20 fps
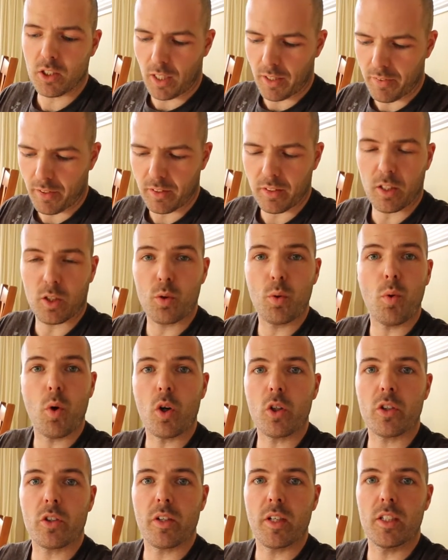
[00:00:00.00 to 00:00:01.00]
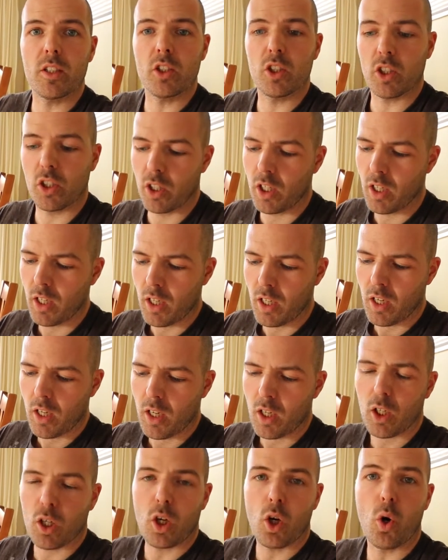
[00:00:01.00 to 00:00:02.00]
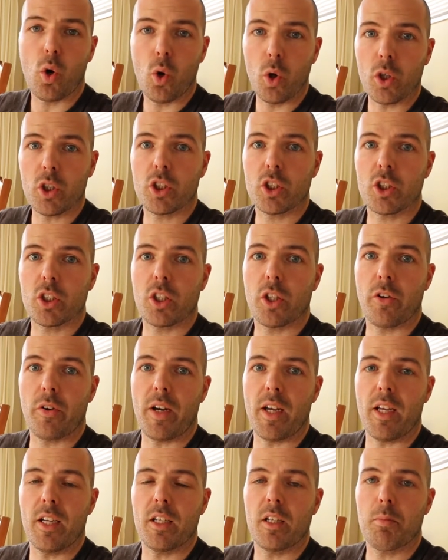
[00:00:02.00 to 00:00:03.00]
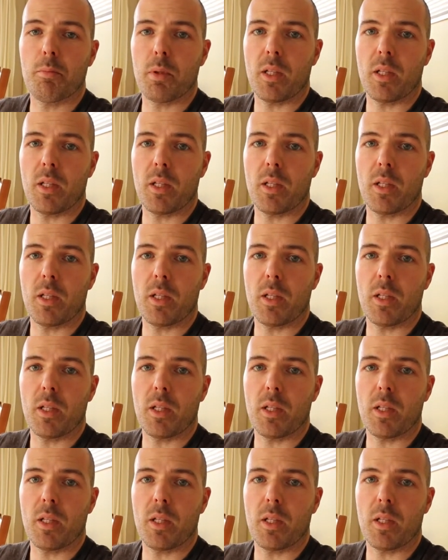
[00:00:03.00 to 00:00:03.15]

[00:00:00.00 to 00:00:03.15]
I think they're quarter inch coarse grade